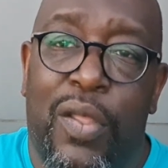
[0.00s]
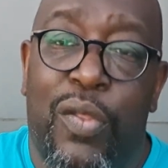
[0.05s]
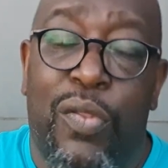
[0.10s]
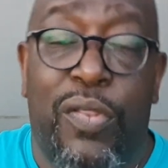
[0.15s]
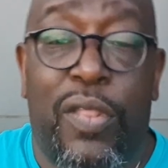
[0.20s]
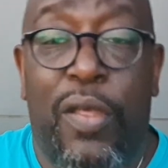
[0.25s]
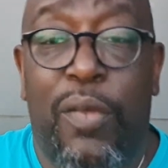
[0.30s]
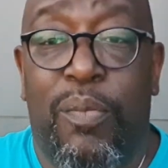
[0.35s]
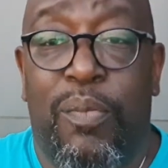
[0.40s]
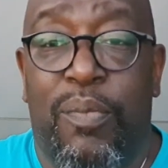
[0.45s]

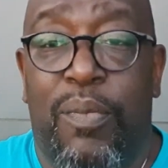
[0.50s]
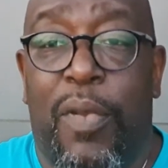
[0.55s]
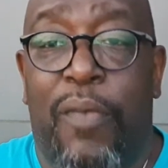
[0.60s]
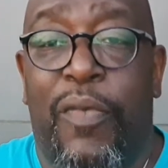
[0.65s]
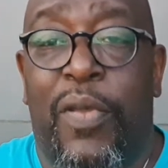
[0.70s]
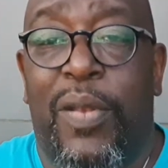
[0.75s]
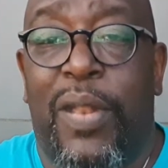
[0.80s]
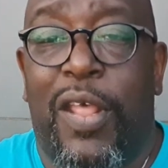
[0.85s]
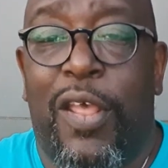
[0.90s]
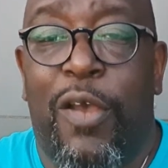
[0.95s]
So I've
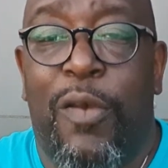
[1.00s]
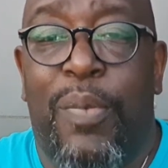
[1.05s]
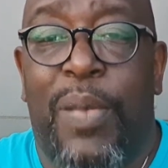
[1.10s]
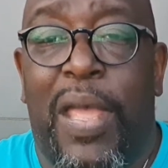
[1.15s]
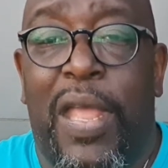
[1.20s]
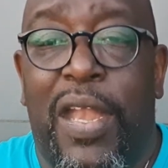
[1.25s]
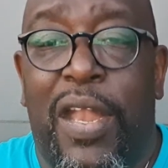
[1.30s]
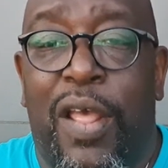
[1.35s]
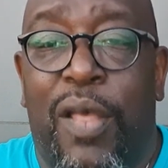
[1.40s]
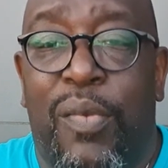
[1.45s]
had help,
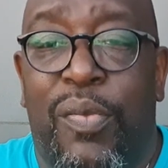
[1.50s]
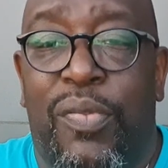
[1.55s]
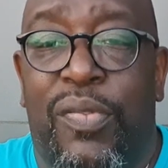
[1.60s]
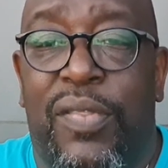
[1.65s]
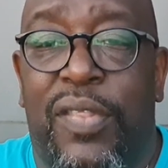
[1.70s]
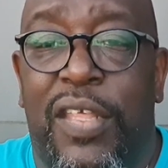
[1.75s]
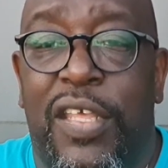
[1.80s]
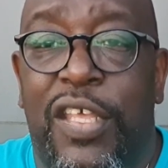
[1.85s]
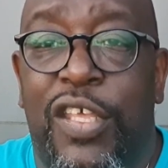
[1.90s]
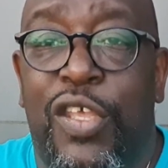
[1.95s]
and I'll
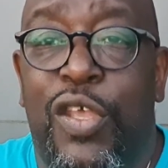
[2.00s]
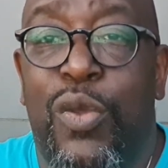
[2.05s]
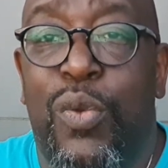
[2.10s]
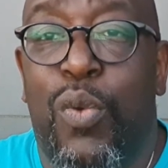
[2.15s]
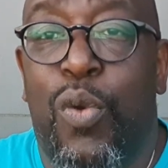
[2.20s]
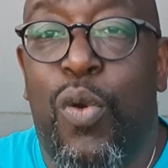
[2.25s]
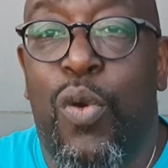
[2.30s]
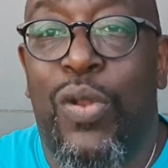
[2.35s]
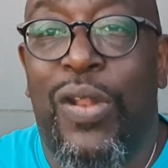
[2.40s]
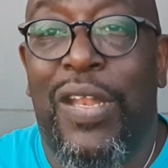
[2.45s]
see you
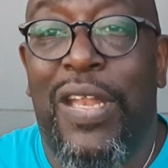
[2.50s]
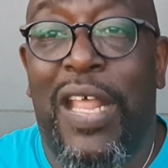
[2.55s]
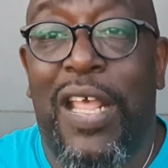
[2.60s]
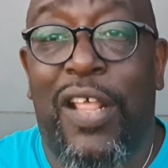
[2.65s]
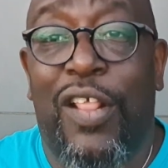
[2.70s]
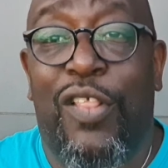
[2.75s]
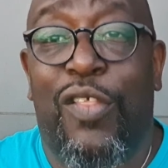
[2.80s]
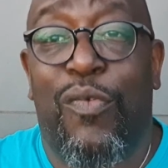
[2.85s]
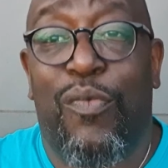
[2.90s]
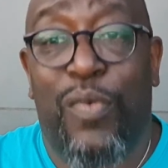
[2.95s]
on the
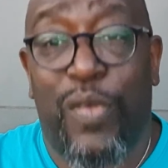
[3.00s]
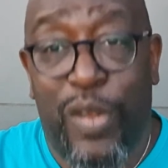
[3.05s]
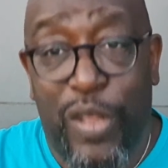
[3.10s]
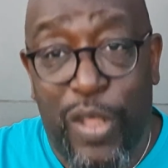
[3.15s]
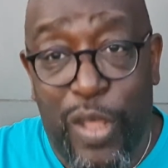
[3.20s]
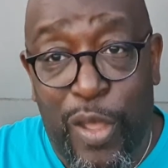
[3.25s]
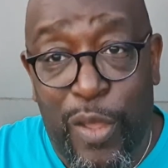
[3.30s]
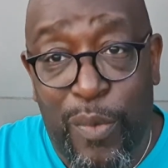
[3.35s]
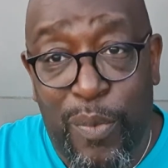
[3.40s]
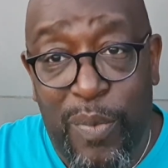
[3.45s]
next
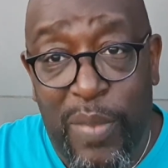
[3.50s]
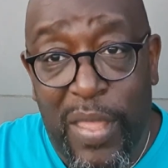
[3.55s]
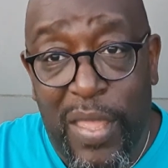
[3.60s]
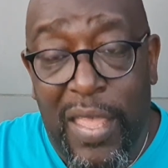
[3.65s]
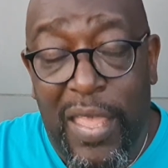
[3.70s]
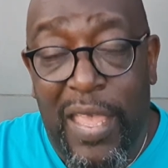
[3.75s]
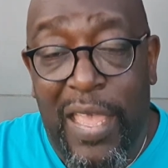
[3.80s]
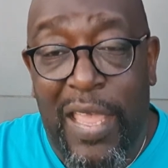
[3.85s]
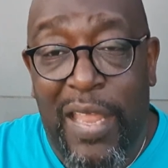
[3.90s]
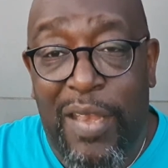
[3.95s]
video.
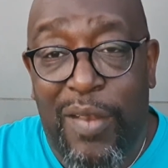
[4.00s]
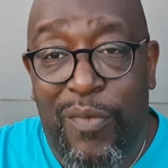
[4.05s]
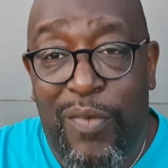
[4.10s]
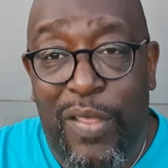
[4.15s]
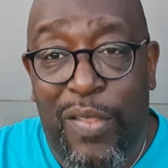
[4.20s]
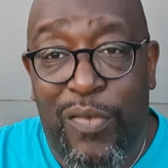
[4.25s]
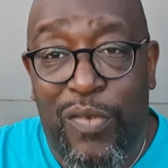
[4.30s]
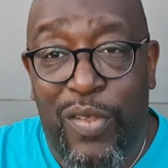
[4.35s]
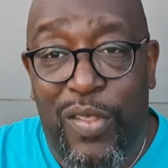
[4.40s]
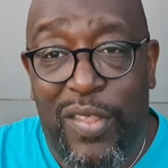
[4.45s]
And
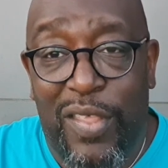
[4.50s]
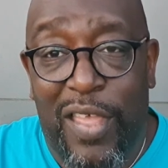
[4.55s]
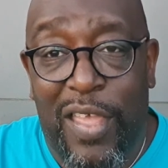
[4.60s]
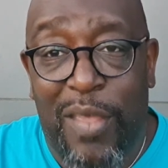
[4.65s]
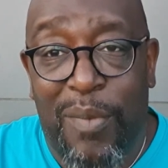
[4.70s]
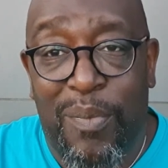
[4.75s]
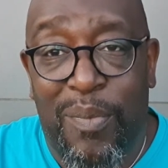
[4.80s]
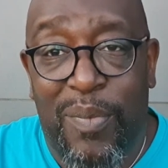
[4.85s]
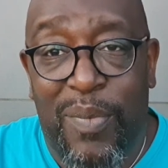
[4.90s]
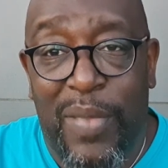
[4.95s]
thanks for your
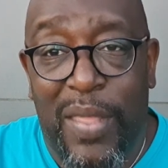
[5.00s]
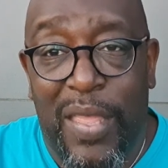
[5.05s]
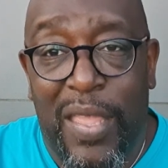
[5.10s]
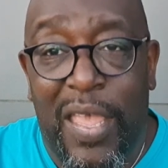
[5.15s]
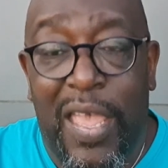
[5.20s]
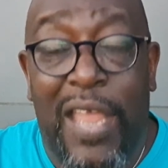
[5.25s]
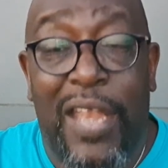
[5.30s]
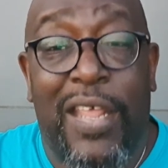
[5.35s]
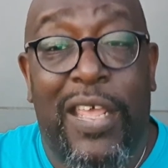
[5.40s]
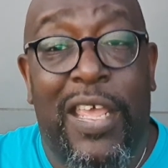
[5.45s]
time.
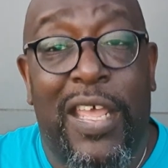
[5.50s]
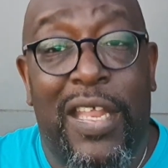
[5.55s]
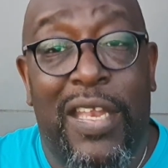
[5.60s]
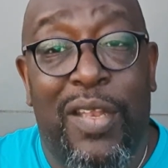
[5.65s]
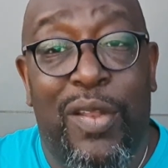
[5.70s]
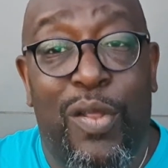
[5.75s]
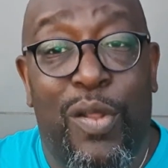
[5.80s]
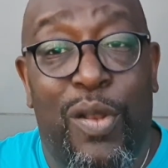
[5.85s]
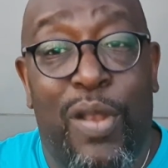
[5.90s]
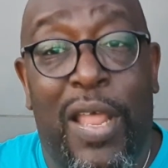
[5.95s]
And
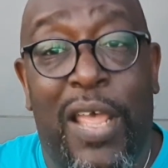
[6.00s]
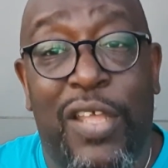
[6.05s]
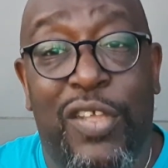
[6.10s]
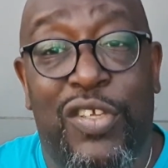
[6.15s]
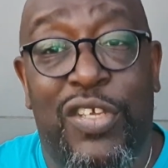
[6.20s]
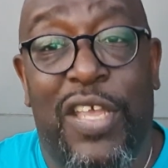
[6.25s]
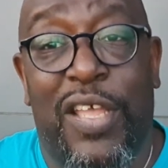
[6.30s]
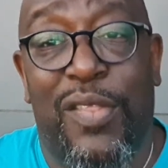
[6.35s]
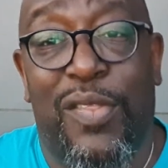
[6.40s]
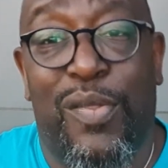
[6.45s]
again, like,
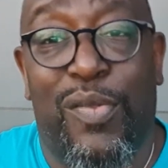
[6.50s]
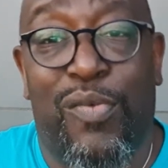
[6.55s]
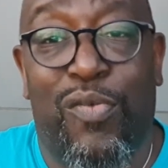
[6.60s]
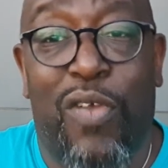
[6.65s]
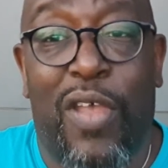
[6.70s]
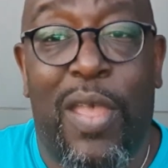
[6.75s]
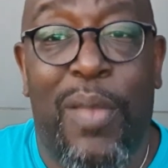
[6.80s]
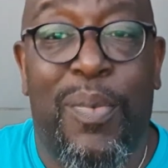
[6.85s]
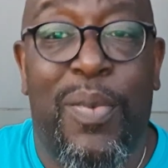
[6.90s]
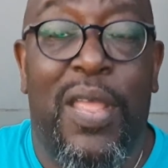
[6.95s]
share, and
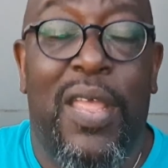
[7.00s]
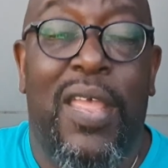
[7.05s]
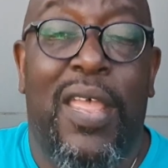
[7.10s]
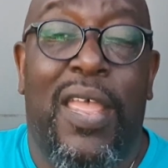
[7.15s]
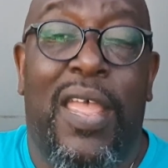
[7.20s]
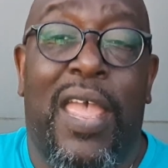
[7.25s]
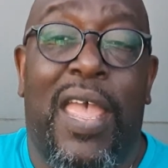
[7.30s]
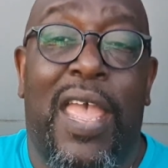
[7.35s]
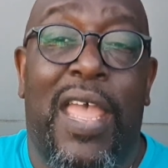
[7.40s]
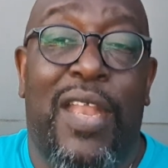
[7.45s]
subscribe.
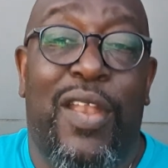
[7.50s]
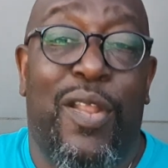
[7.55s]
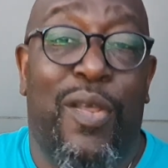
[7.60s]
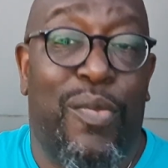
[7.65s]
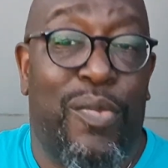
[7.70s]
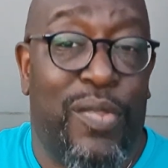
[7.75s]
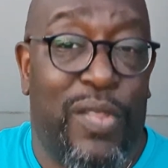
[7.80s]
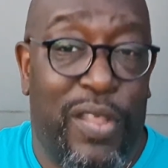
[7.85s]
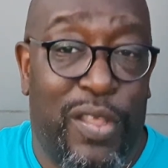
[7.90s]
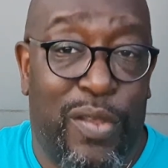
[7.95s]
And
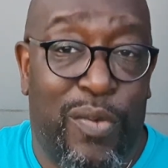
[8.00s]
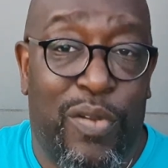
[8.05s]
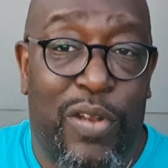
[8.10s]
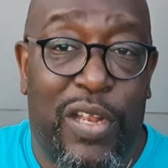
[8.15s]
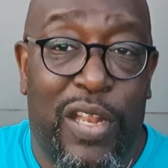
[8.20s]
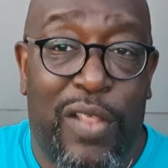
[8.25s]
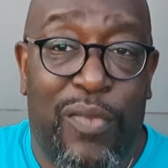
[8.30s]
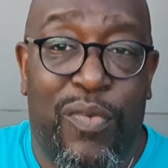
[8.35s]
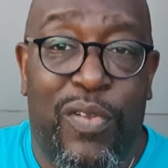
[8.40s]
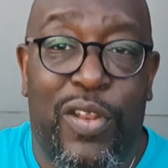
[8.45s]
I'll see you in the
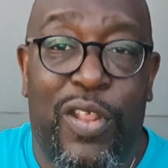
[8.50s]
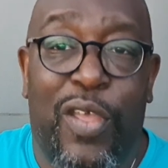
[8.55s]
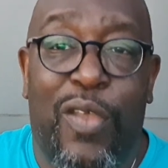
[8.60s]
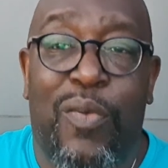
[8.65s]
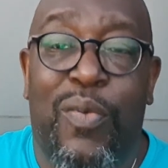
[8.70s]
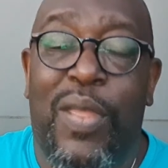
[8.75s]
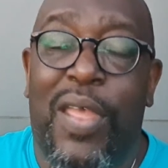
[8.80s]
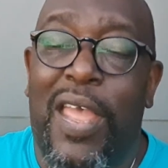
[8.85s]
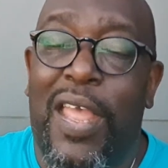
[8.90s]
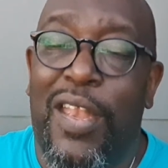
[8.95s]
next video.
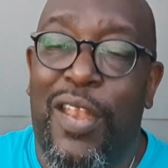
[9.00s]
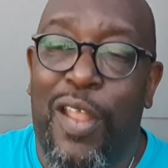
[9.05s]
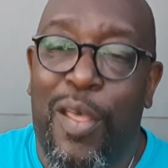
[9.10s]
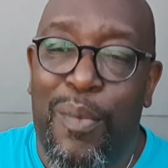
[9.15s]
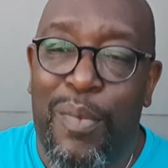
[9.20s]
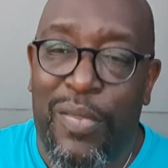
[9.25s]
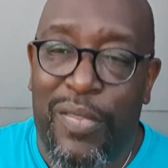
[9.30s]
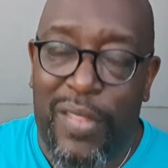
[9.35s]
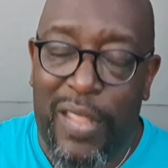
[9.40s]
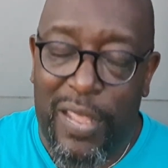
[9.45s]
And
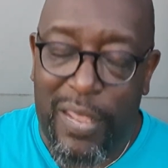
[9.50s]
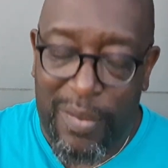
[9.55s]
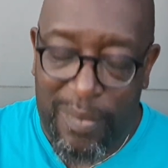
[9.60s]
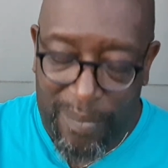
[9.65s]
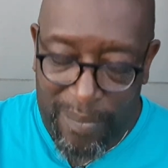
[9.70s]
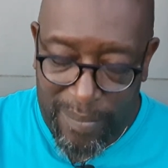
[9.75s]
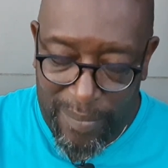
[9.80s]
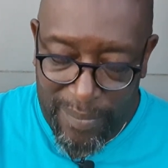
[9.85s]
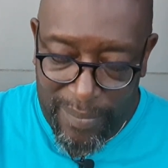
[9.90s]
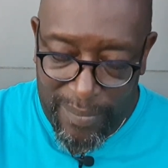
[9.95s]

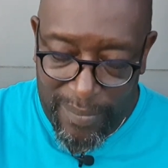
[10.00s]
namaste.